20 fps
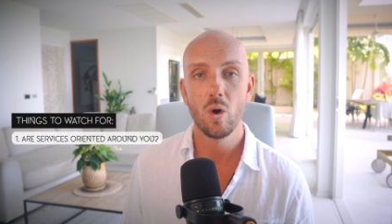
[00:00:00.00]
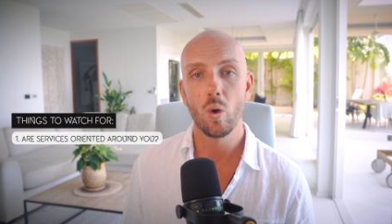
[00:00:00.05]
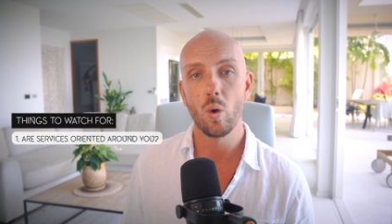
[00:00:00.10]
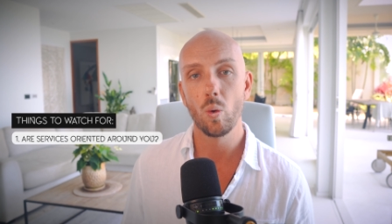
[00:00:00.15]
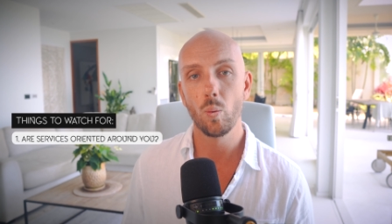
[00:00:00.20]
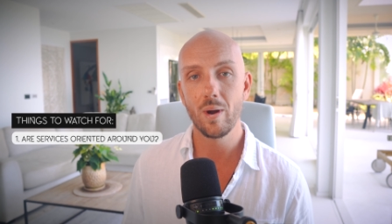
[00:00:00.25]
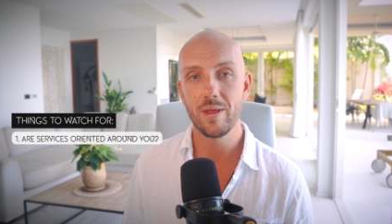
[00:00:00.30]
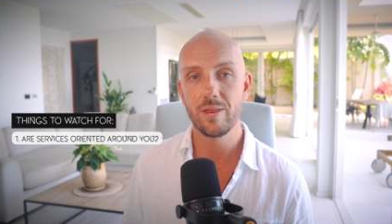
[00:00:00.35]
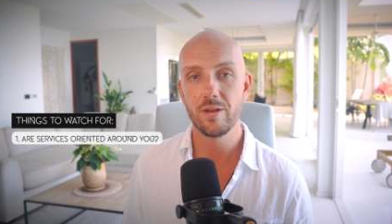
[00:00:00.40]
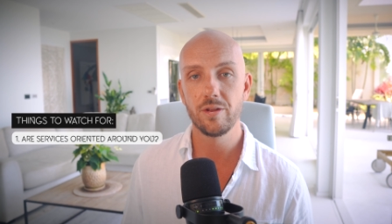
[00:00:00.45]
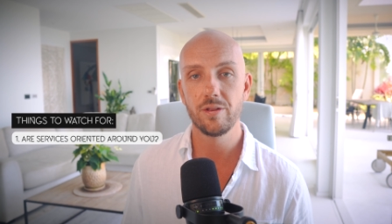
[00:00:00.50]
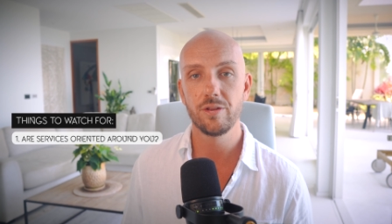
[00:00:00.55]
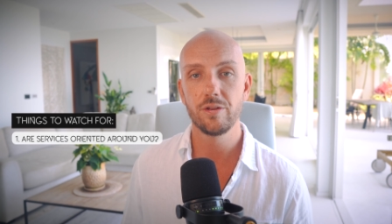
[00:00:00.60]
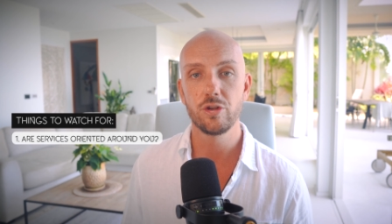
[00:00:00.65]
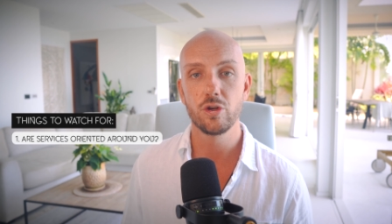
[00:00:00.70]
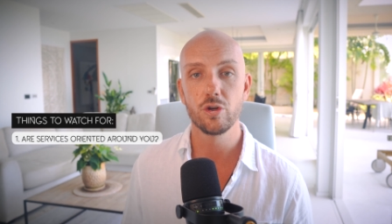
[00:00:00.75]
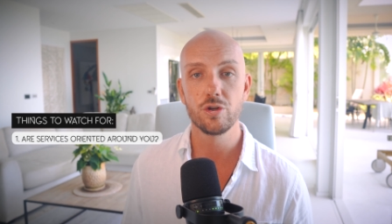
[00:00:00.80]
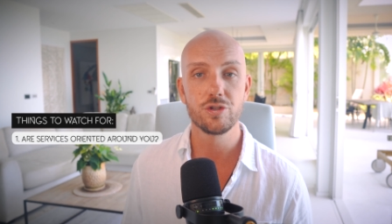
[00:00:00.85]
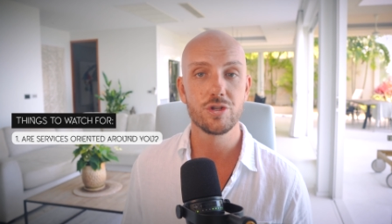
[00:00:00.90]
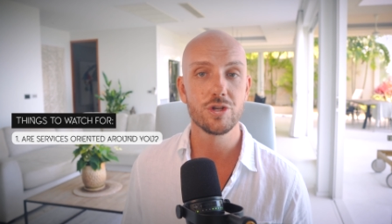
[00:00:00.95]
or whether
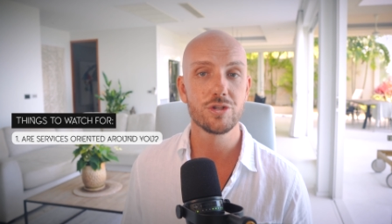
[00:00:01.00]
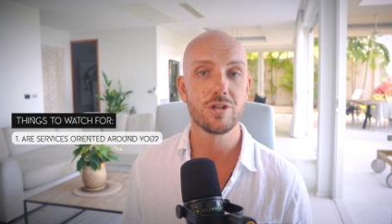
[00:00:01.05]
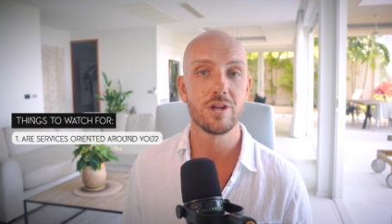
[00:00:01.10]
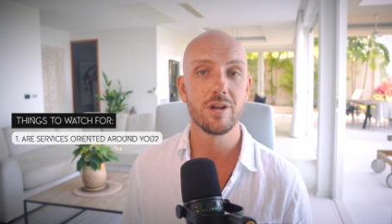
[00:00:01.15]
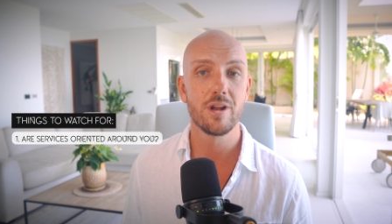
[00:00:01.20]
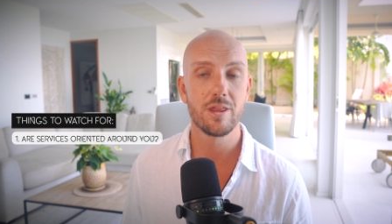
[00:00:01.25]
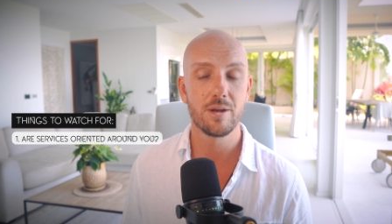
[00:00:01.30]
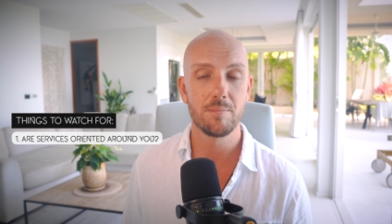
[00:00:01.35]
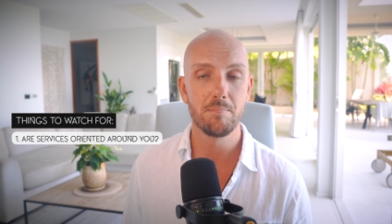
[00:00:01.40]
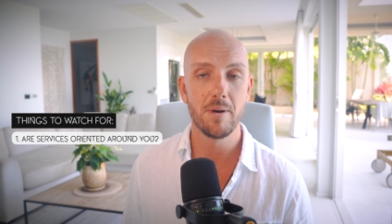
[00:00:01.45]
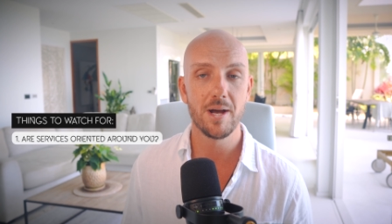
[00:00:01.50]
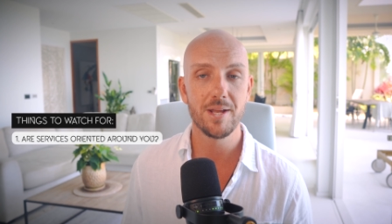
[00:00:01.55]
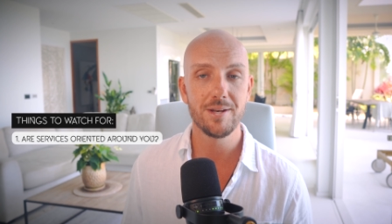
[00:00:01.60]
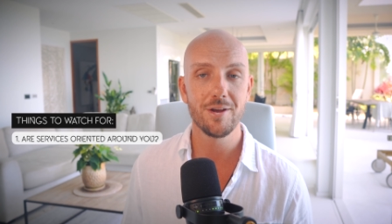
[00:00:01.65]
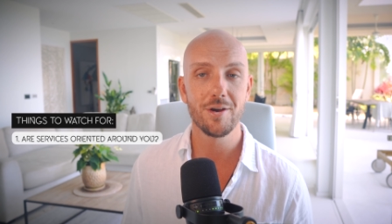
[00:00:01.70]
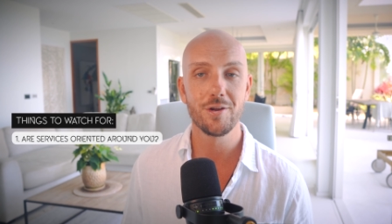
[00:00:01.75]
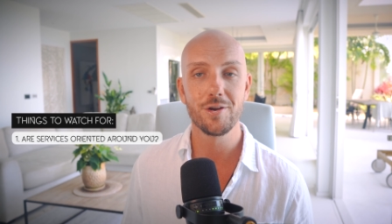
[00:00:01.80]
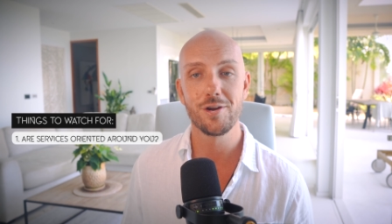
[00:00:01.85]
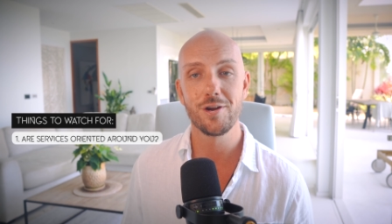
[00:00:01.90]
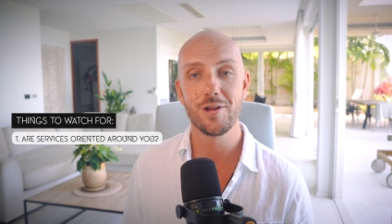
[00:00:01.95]
you're just another butt
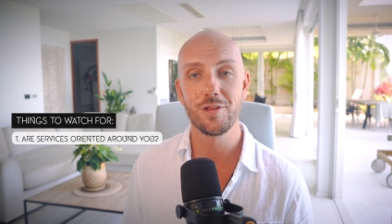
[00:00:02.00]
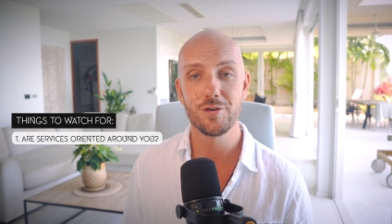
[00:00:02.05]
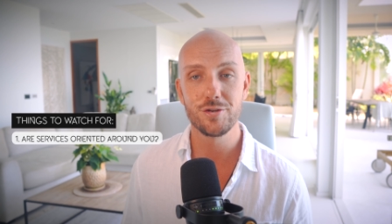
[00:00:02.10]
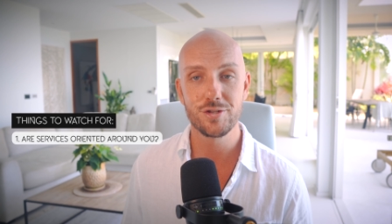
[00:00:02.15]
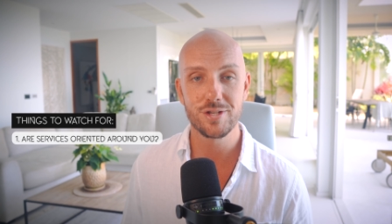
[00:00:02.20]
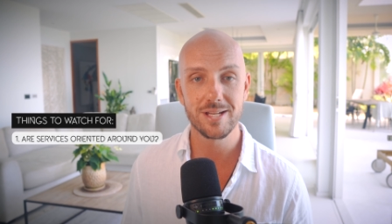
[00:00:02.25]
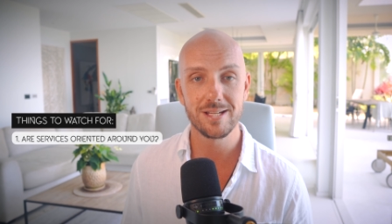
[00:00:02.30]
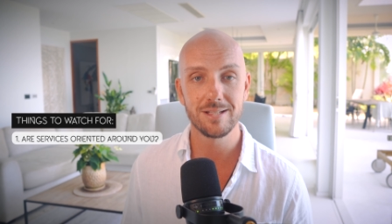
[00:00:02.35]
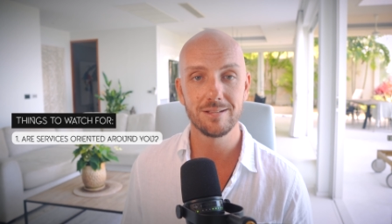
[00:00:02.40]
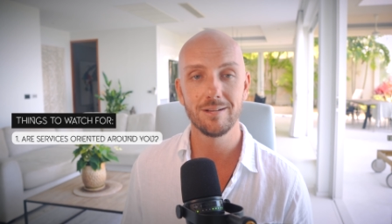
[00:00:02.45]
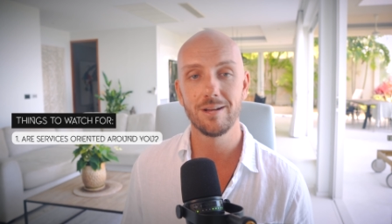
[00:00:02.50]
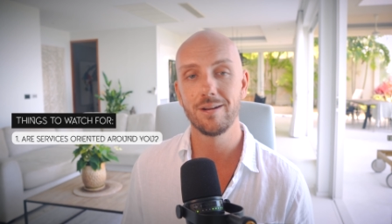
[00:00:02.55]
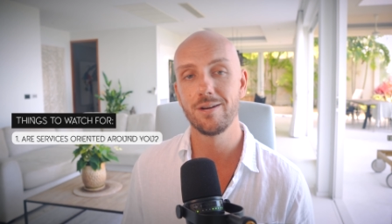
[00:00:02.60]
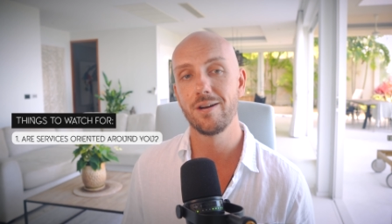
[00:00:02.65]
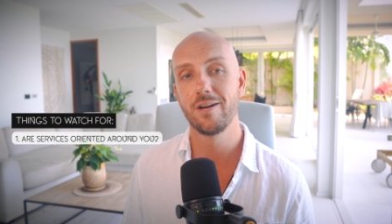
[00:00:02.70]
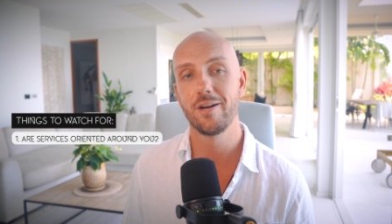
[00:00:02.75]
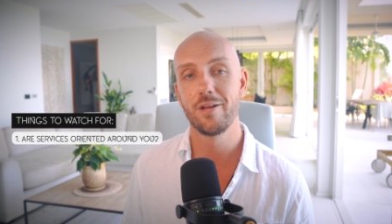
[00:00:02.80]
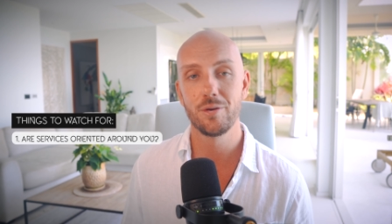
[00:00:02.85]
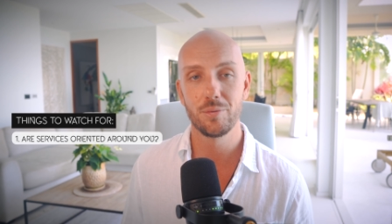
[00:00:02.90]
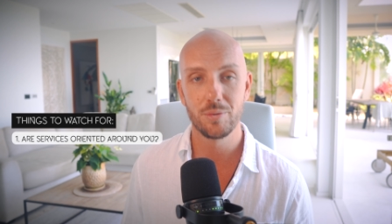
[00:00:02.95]
on another seat on
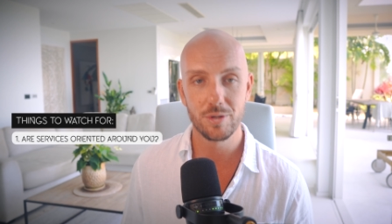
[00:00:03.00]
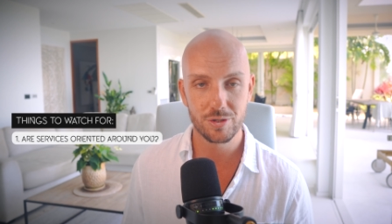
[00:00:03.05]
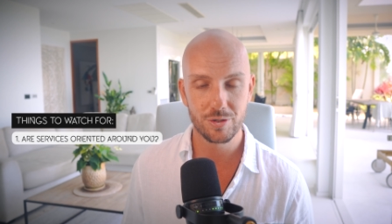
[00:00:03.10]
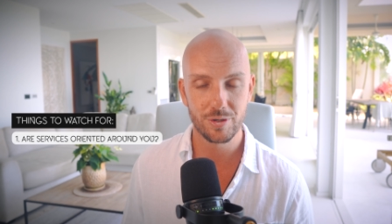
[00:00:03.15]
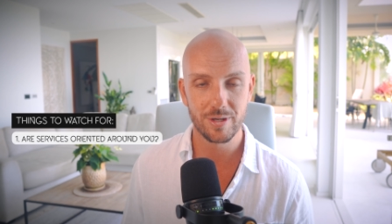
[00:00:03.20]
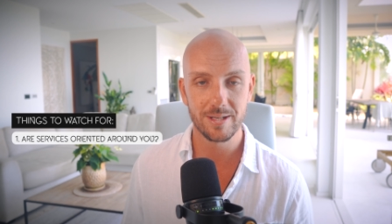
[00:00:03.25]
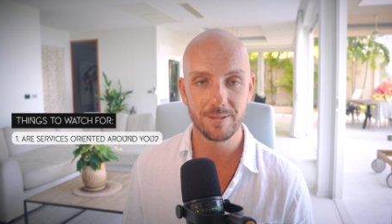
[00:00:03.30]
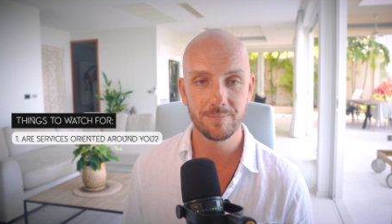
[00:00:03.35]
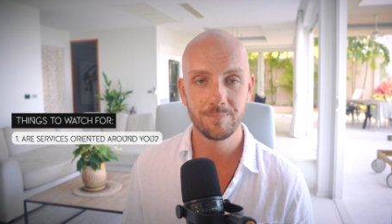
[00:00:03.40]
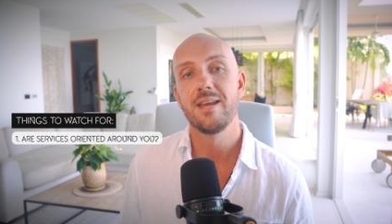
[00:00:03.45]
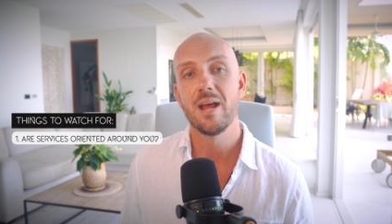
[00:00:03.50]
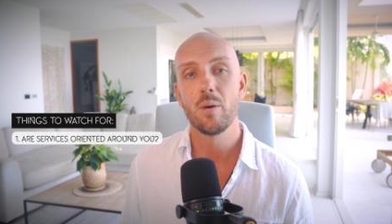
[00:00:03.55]
another retreat.